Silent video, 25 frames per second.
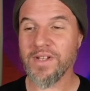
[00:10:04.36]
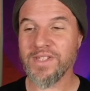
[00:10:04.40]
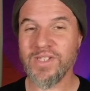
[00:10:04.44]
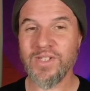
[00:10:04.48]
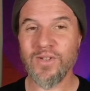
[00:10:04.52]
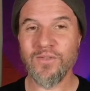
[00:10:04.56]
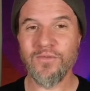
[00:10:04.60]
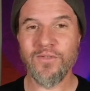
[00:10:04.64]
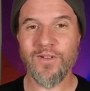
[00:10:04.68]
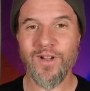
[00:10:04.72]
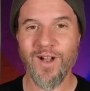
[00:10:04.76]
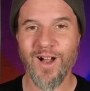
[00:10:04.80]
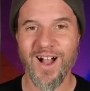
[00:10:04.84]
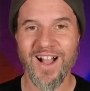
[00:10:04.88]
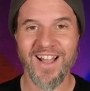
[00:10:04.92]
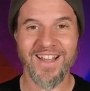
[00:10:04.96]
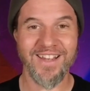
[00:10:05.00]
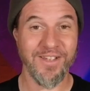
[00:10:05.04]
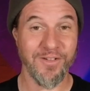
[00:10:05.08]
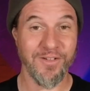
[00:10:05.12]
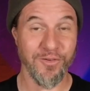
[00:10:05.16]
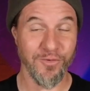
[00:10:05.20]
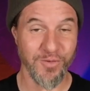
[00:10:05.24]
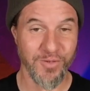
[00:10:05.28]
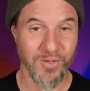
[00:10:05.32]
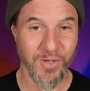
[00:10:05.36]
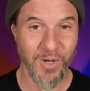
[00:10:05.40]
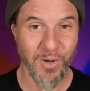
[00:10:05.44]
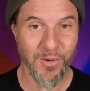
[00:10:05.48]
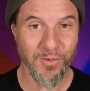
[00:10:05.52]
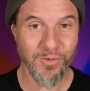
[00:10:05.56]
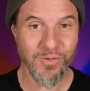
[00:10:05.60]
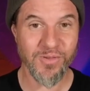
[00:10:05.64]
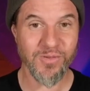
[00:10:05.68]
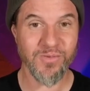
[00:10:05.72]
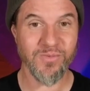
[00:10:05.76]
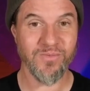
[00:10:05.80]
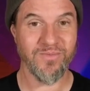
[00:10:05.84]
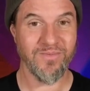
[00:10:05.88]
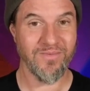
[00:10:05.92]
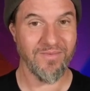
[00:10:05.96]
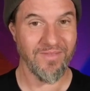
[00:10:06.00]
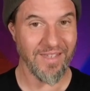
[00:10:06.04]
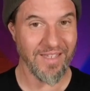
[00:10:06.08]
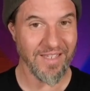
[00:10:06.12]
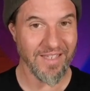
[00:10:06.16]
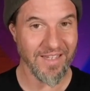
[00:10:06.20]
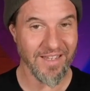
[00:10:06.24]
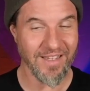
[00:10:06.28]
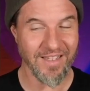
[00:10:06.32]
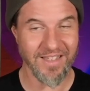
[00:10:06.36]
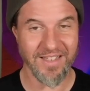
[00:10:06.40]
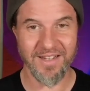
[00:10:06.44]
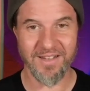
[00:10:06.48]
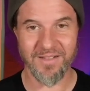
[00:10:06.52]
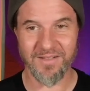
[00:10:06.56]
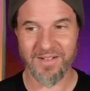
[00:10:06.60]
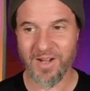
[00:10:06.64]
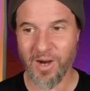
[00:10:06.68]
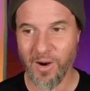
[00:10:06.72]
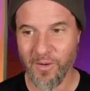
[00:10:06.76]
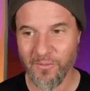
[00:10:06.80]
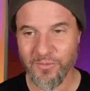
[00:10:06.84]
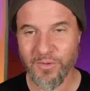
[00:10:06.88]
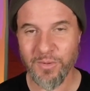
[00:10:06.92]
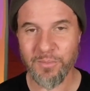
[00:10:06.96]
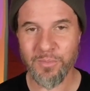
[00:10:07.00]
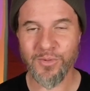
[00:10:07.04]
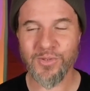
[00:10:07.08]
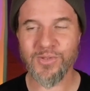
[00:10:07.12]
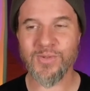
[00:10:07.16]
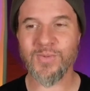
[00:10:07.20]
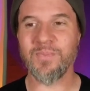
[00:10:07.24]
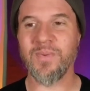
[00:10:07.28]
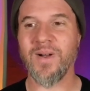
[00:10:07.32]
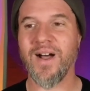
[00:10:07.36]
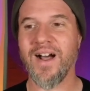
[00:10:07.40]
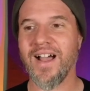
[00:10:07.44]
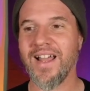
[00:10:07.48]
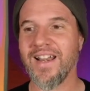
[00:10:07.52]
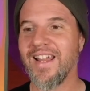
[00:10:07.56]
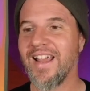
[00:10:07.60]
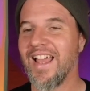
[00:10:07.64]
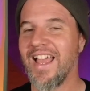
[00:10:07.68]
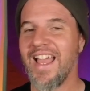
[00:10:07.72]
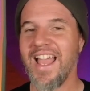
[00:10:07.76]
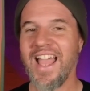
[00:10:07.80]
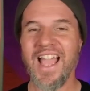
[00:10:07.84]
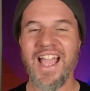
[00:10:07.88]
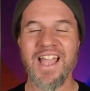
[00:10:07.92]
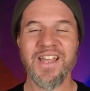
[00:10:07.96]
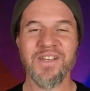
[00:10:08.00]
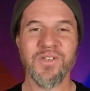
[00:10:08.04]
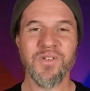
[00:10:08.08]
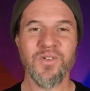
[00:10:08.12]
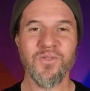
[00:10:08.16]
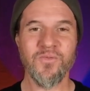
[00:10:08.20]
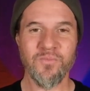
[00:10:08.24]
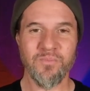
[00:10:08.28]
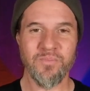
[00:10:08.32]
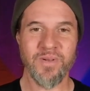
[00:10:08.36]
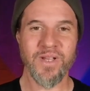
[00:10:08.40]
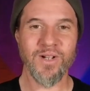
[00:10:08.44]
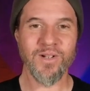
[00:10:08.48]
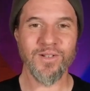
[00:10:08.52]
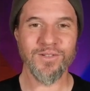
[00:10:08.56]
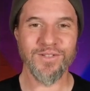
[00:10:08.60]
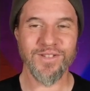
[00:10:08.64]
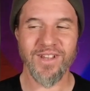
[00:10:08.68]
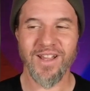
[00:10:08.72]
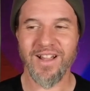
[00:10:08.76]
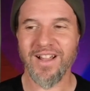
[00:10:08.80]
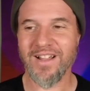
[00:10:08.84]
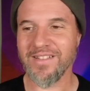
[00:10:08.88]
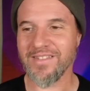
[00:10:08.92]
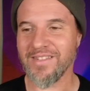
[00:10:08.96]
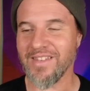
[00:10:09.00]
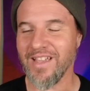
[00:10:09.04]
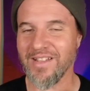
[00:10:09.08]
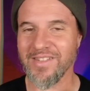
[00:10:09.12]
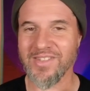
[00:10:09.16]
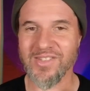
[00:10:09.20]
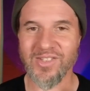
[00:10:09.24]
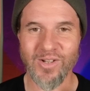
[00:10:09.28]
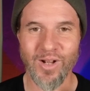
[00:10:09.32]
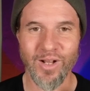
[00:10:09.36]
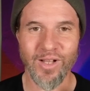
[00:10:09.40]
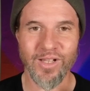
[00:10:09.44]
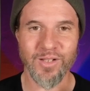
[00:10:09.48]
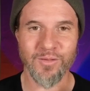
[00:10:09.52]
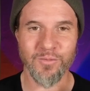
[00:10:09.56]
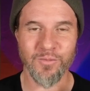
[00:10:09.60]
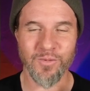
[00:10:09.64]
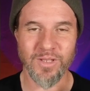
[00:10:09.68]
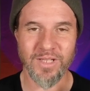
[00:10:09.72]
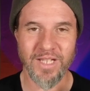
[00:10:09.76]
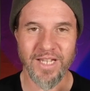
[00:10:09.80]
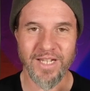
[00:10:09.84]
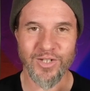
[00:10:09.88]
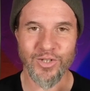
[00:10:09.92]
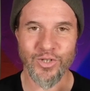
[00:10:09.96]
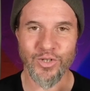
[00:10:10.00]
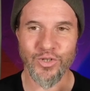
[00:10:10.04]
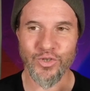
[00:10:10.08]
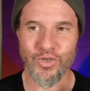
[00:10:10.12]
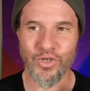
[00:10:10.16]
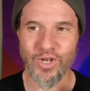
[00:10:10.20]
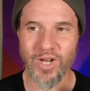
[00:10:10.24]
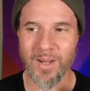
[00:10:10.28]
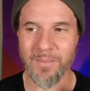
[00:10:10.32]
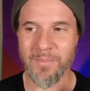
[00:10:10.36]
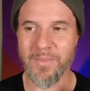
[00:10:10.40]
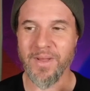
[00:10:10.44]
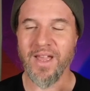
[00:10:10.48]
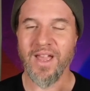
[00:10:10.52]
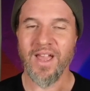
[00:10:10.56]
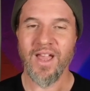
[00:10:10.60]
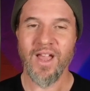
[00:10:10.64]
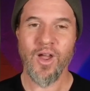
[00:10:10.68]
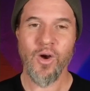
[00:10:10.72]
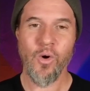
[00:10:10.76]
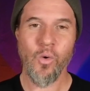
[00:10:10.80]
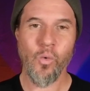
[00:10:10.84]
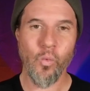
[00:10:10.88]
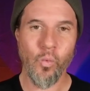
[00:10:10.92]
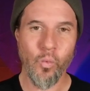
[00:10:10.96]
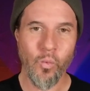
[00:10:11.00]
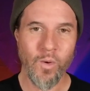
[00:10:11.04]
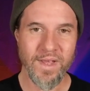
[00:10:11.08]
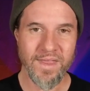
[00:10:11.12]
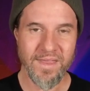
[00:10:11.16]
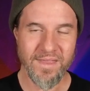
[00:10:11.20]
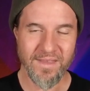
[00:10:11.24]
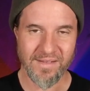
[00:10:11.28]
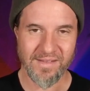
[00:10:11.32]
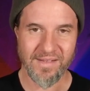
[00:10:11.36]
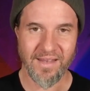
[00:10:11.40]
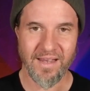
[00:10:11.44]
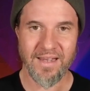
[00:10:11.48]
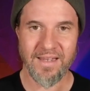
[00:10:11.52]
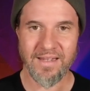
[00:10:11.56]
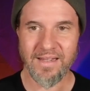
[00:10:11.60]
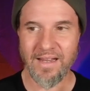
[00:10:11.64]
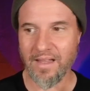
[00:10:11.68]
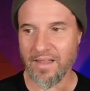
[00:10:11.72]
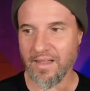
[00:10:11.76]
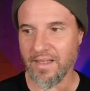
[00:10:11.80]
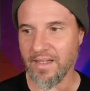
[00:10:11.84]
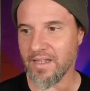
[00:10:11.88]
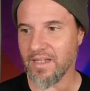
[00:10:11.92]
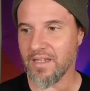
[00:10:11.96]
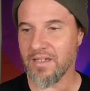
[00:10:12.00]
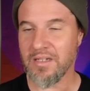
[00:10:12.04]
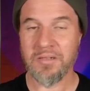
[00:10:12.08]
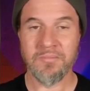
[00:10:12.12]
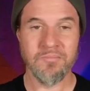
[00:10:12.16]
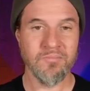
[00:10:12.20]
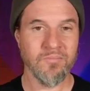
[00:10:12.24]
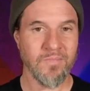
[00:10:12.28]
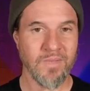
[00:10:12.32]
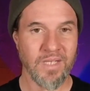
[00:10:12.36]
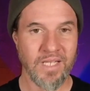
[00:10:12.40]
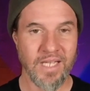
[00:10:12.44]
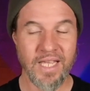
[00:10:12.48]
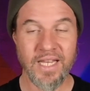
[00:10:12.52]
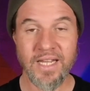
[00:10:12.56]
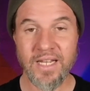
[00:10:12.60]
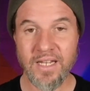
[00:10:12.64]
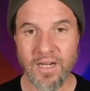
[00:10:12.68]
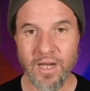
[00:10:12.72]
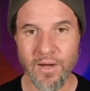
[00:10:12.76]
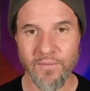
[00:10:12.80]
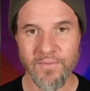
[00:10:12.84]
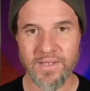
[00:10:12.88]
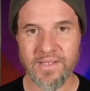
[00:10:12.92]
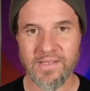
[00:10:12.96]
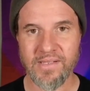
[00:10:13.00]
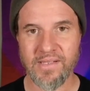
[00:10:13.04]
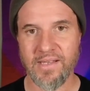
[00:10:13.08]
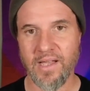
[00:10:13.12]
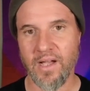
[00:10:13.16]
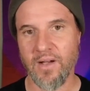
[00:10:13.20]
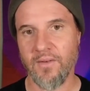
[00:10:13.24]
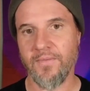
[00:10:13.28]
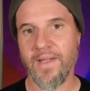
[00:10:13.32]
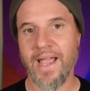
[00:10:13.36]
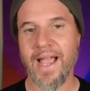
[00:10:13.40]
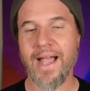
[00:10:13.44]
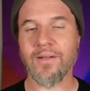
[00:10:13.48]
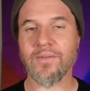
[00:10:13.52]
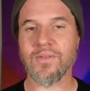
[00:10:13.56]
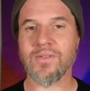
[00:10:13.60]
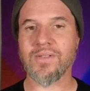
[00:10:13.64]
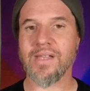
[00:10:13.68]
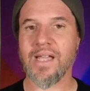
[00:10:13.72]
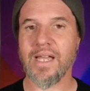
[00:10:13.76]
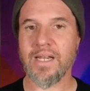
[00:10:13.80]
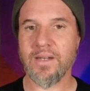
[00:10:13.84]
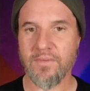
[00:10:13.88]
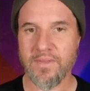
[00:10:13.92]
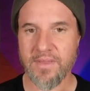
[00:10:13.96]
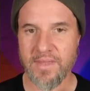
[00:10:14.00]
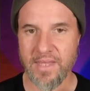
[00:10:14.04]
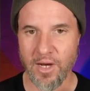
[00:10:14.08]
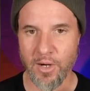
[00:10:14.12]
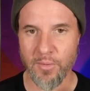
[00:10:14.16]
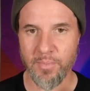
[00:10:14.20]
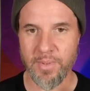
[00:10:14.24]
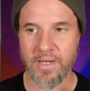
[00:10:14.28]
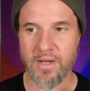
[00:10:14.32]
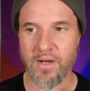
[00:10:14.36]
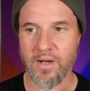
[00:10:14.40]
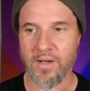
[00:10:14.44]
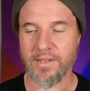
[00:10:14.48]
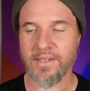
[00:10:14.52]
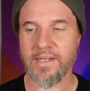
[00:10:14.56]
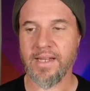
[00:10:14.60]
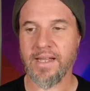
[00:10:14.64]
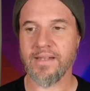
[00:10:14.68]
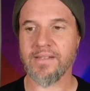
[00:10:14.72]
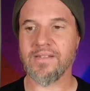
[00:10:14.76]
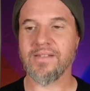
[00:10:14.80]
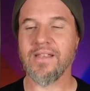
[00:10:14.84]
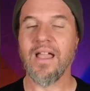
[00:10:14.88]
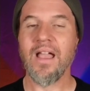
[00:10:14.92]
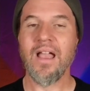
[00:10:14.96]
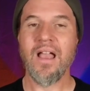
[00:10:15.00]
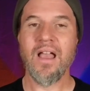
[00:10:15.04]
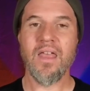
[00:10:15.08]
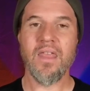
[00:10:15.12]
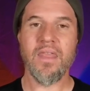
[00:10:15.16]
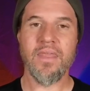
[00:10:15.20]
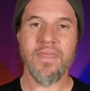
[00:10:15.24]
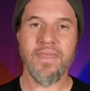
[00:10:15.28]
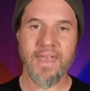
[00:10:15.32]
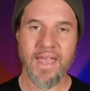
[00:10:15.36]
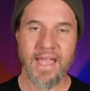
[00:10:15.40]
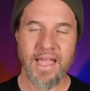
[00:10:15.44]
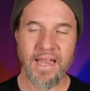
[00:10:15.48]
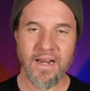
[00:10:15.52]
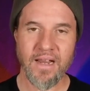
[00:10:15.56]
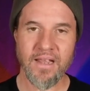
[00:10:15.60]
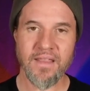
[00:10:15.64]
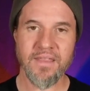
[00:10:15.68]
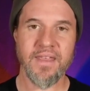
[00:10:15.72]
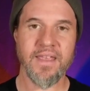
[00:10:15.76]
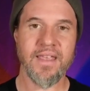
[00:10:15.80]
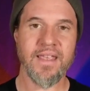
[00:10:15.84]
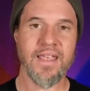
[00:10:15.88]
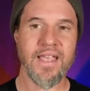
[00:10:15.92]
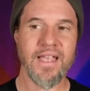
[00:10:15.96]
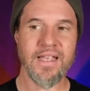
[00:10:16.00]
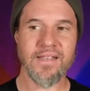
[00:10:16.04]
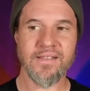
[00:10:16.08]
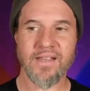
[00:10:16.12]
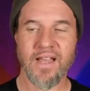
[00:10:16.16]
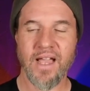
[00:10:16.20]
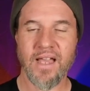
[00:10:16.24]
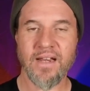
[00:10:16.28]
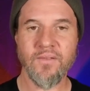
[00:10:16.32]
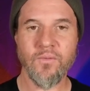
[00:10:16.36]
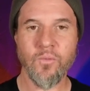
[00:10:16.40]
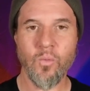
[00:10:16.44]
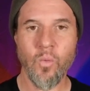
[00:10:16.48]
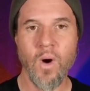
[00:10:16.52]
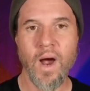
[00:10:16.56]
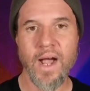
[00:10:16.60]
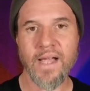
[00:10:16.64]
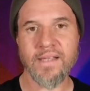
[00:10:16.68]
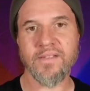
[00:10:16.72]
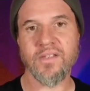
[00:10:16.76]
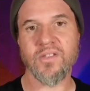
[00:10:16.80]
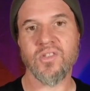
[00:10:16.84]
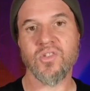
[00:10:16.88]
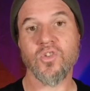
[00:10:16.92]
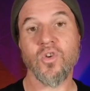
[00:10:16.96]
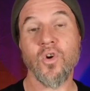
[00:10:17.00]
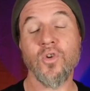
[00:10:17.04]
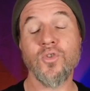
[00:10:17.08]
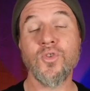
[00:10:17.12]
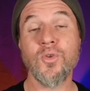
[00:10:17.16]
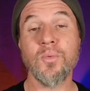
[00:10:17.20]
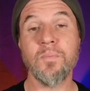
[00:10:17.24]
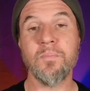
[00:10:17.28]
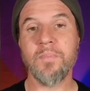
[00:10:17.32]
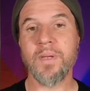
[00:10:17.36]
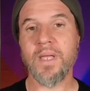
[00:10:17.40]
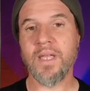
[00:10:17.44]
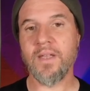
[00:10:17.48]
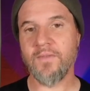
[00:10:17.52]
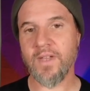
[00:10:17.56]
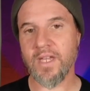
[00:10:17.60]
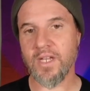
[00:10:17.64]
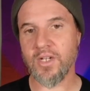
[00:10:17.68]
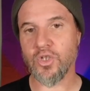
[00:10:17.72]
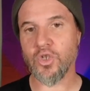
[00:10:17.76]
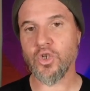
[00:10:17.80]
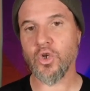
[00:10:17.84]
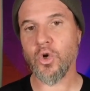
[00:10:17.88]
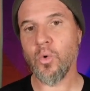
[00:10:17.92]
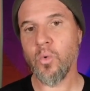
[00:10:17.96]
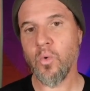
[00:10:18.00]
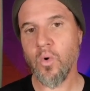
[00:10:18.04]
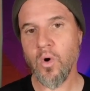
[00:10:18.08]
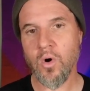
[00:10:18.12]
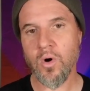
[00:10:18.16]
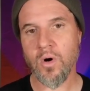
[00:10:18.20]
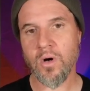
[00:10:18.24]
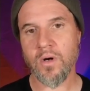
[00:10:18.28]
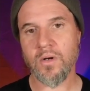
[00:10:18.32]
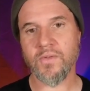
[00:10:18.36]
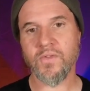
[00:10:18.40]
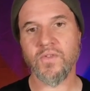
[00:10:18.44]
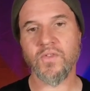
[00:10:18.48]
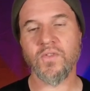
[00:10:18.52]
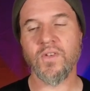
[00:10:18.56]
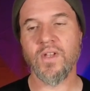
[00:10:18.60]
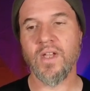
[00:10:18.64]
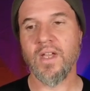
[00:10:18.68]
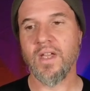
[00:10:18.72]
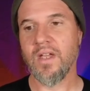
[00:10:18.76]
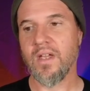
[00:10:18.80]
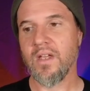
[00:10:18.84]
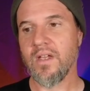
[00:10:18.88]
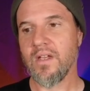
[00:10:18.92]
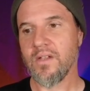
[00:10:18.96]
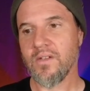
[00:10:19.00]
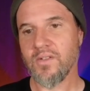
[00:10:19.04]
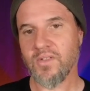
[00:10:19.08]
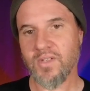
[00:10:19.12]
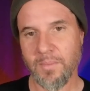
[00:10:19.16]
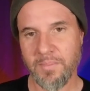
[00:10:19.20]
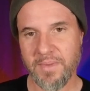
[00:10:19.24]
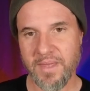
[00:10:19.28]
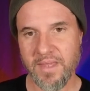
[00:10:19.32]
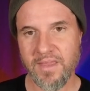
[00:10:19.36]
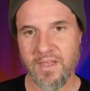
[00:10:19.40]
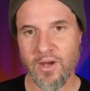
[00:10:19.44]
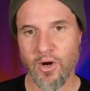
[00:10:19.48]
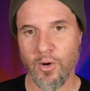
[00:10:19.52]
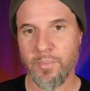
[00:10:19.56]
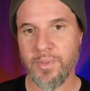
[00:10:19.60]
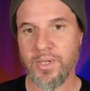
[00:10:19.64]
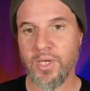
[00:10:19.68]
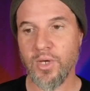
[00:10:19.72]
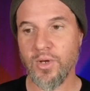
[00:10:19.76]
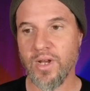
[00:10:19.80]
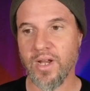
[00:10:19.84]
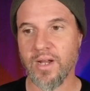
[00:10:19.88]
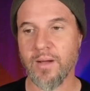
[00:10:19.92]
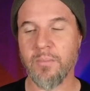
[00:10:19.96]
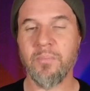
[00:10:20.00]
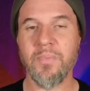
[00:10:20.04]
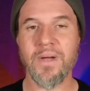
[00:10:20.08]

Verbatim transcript: you've got your dose in a, in a comfortable spot and you've built a, a solid relationship with the psychedelic, in and of itself outside of a therapy context, then I think it's kind of wise to start to pivot towards something therapeutic.